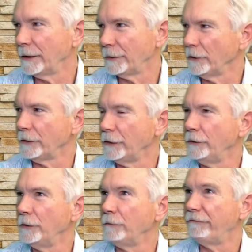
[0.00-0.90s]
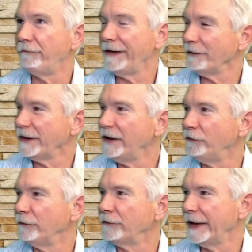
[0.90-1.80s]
or you do foundations